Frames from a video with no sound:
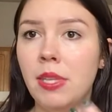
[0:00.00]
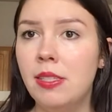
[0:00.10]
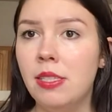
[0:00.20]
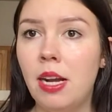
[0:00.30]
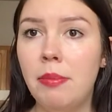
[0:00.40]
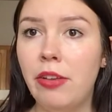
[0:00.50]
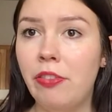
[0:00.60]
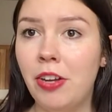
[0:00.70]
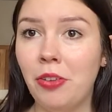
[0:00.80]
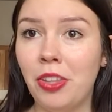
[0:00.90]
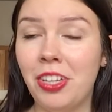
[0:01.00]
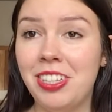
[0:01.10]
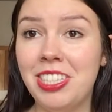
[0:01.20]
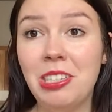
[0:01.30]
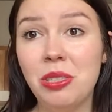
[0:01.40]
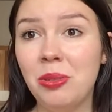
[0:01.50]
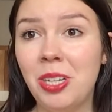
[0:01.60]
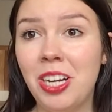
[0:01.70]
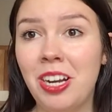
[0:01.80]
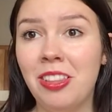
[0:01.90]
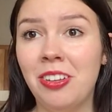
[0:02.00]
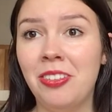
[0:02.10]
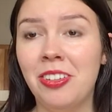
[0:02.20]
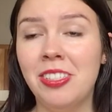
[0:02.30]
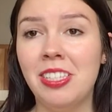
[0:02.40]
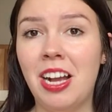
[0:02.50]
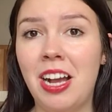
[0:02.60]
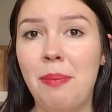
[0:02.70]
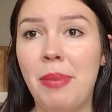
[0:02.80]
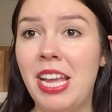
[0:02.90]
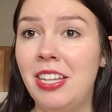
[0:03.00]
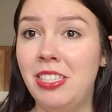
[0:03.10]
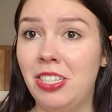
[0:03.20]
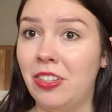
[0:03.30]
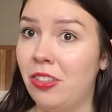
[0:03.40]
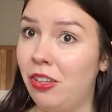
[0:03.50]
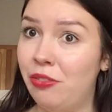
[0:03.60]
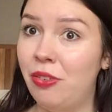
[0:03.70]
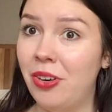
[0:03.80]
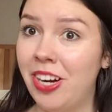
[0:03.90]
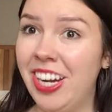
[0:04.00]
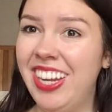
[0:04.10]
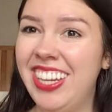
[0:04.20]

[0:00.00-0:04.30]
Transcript: Some I found really good deals for, others I paid dearly for.